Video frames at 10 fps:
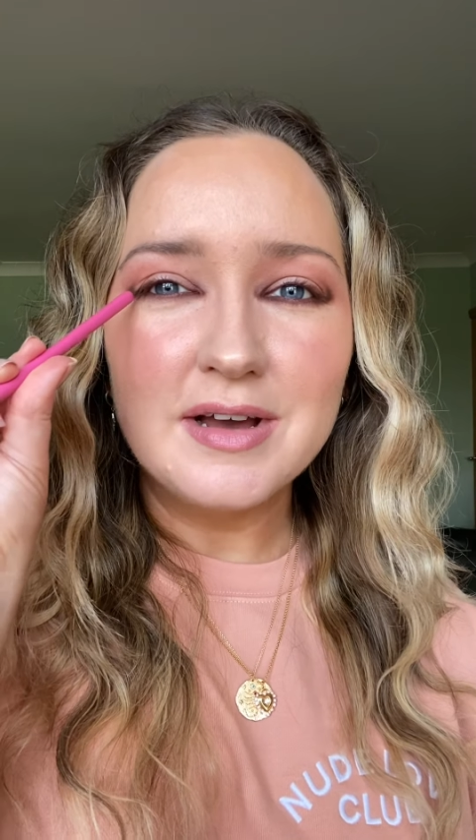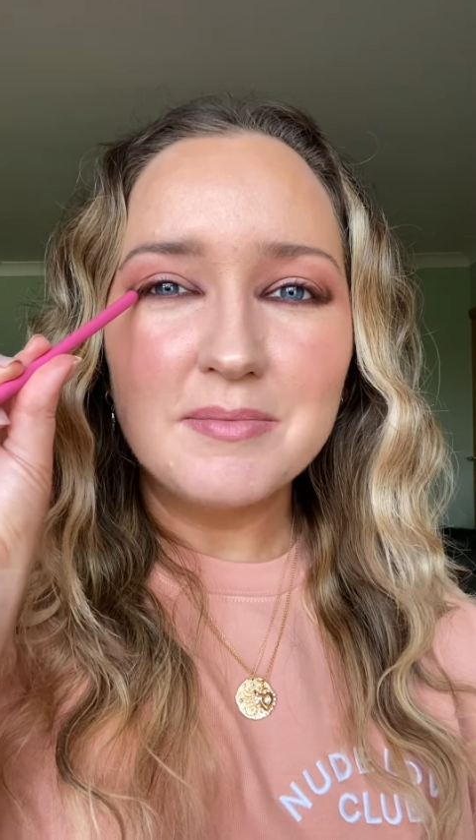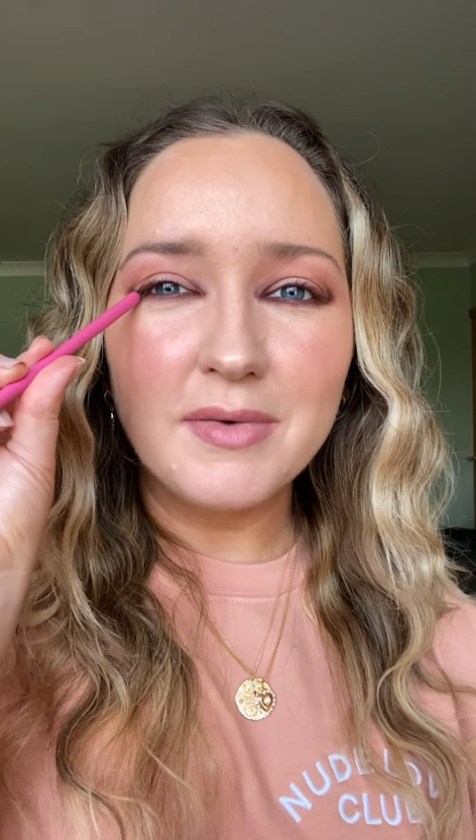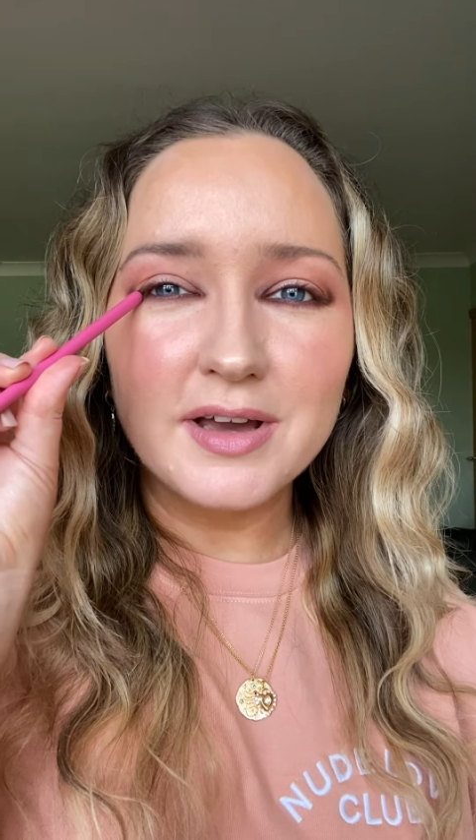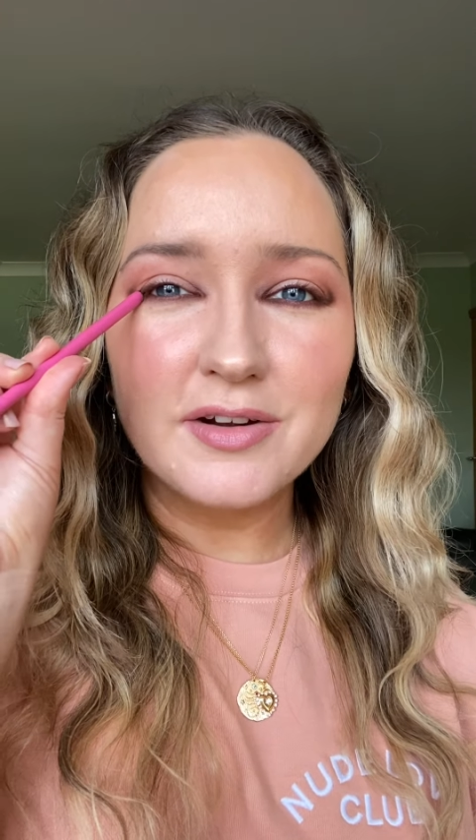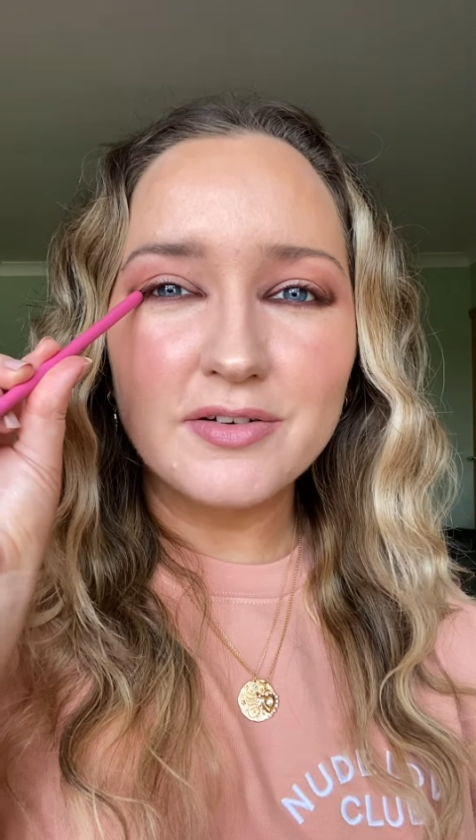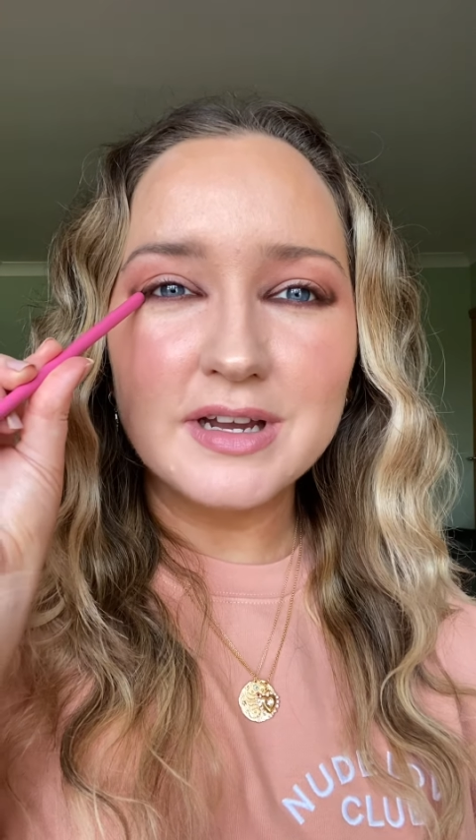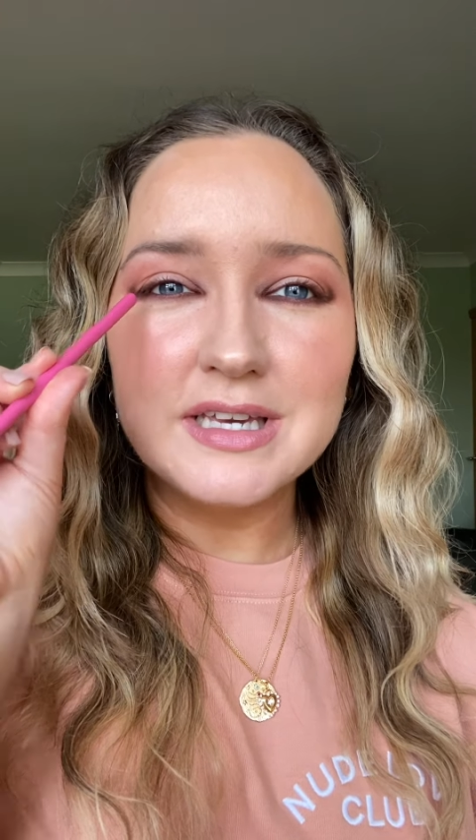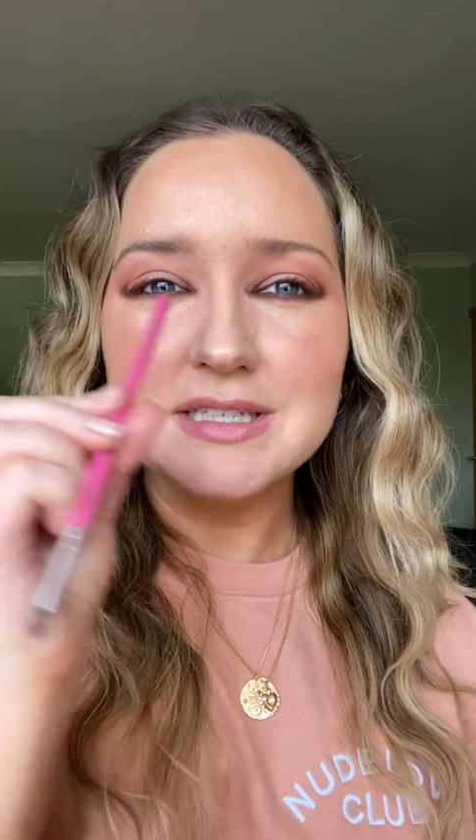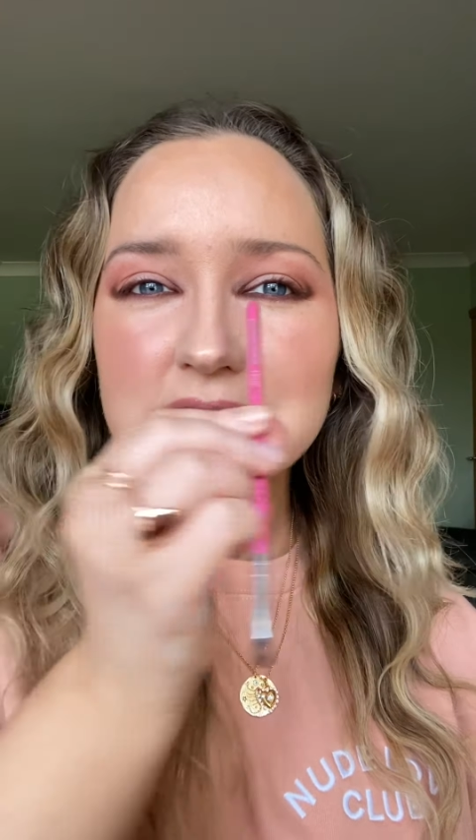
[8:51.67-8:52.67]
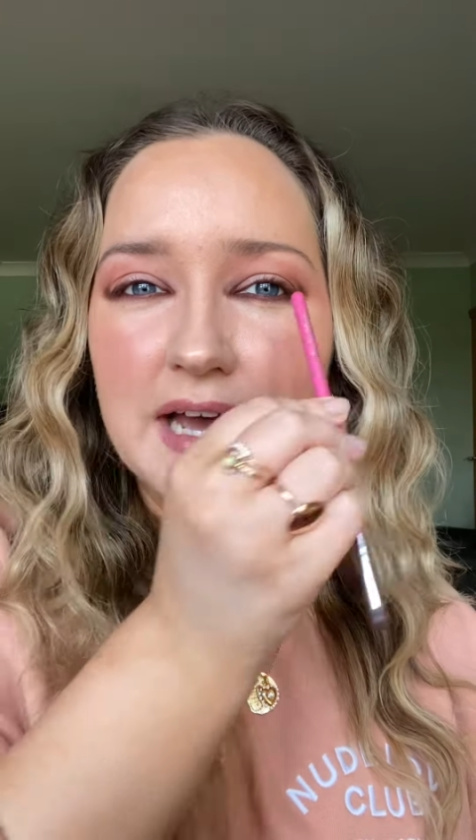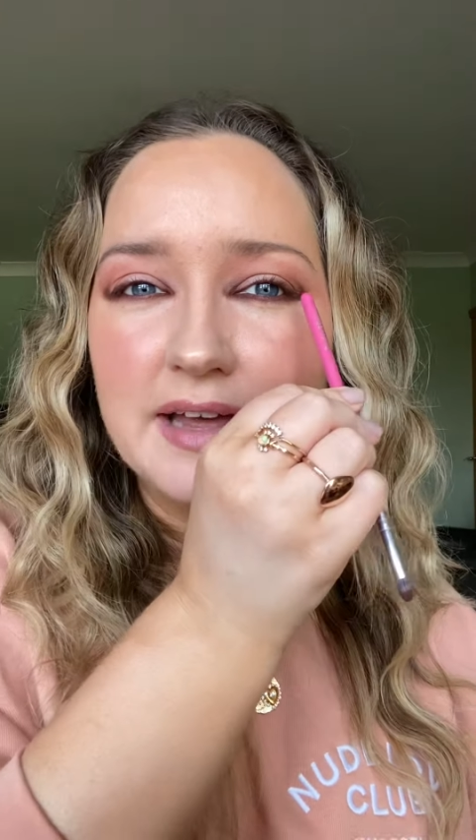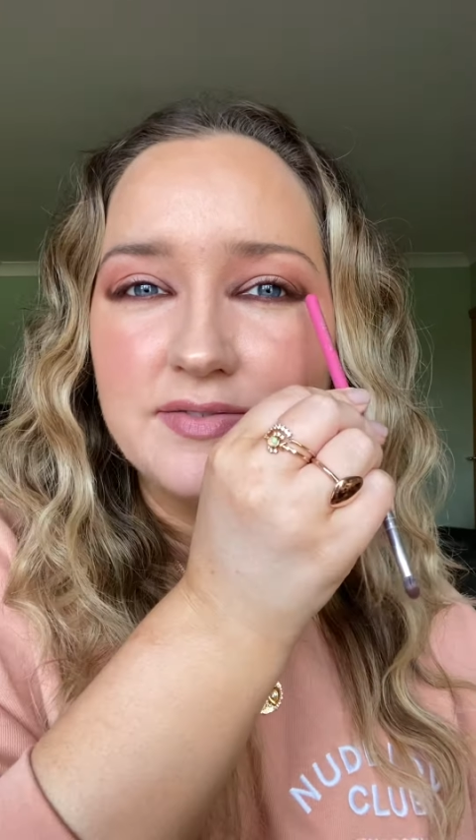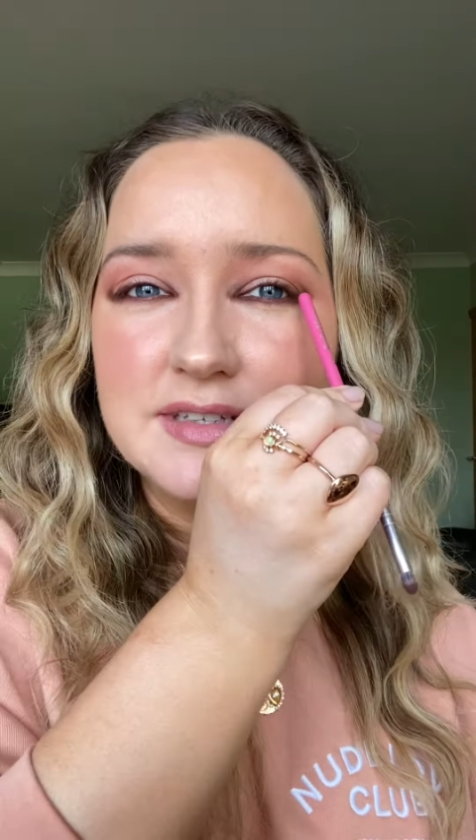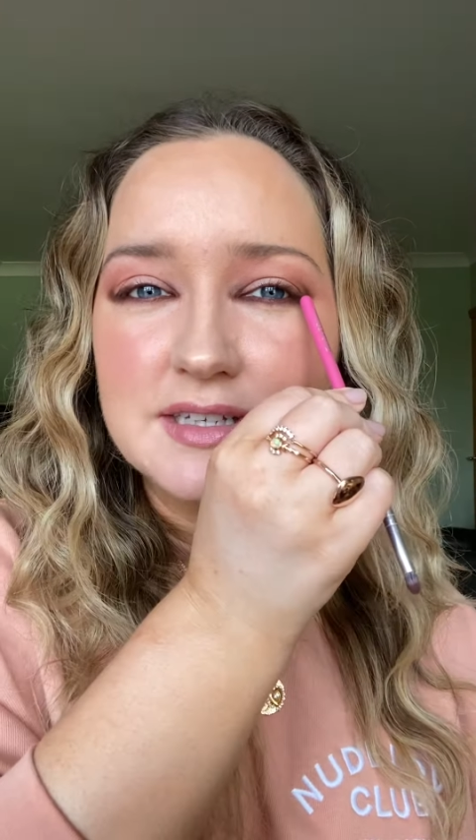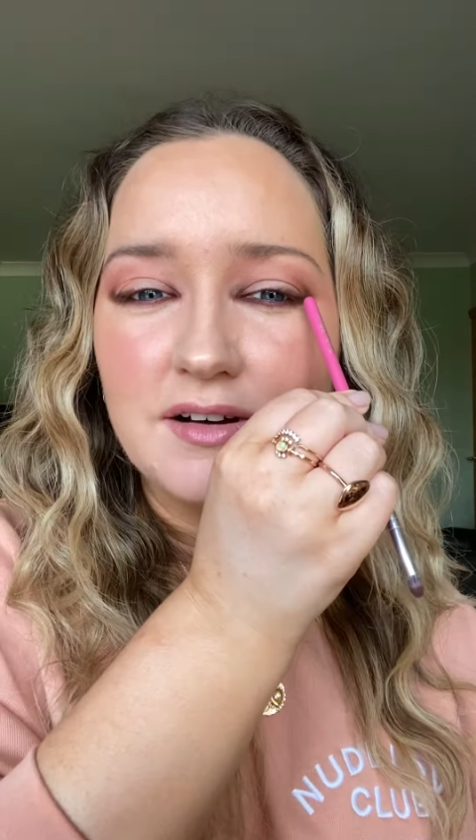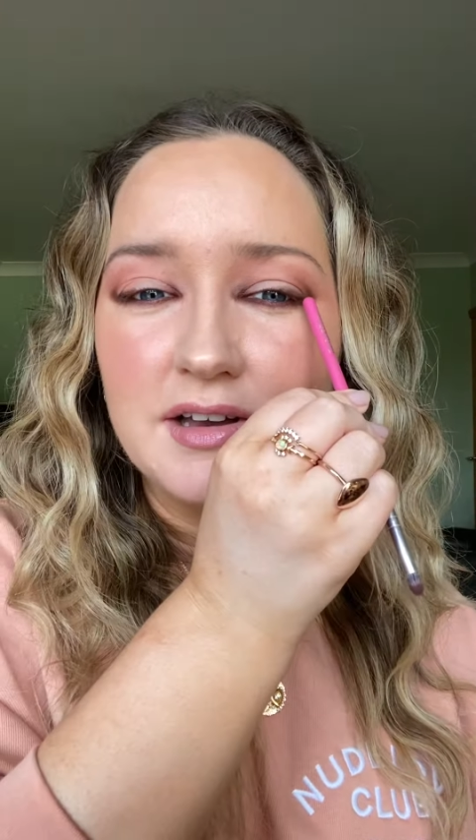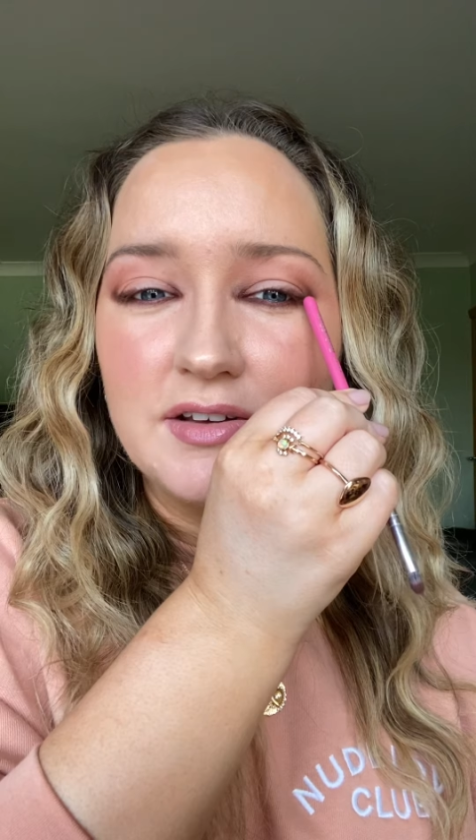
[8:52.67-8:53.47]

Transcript: my crease ends kind